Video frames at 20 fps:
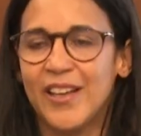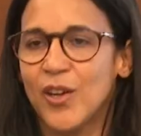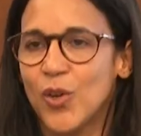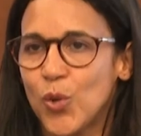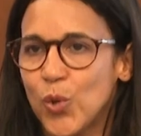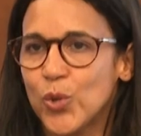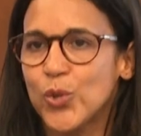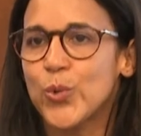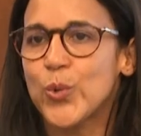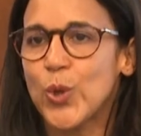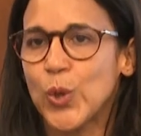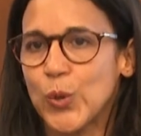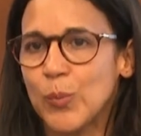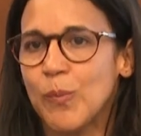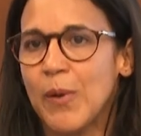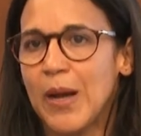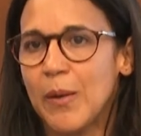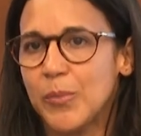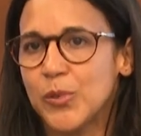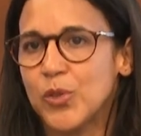good
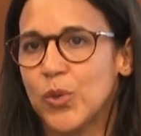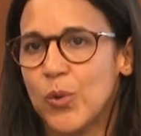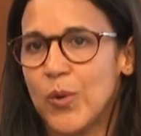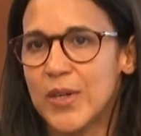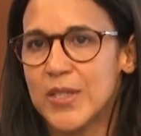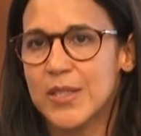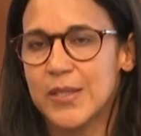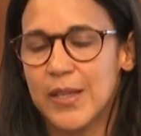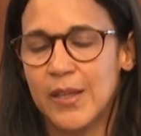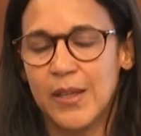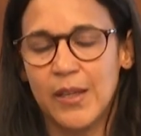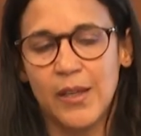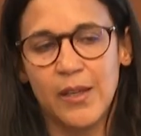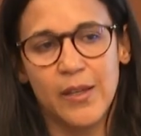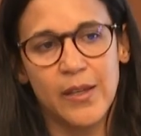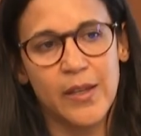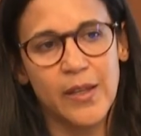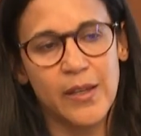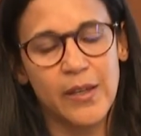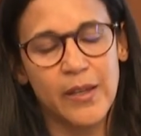roadmap towards
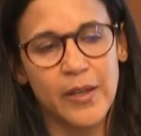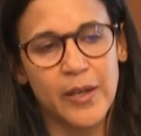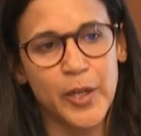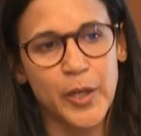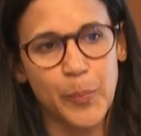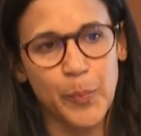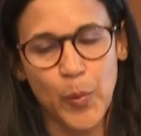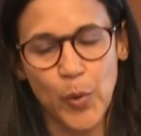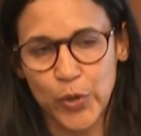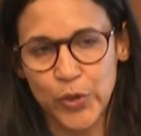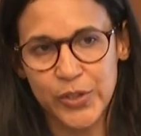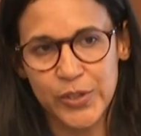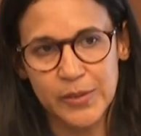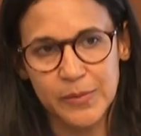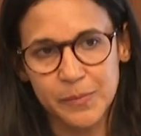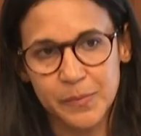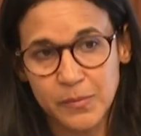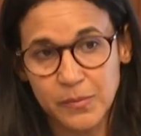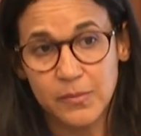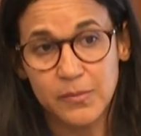reporting.